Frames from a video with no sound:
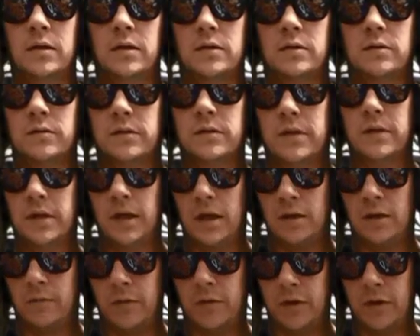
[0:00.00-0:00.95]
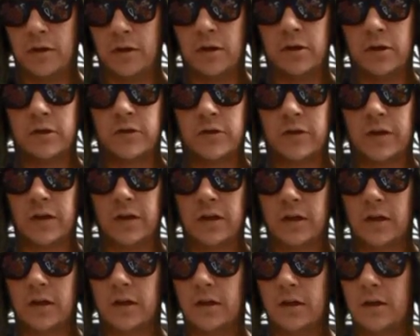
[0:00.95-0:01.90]
So today we are
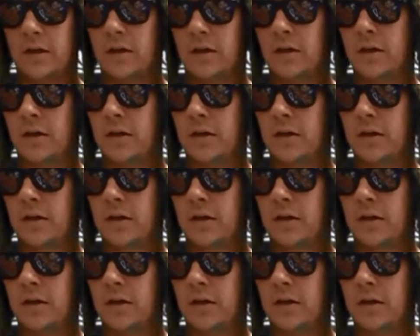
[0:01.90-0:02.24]
drinking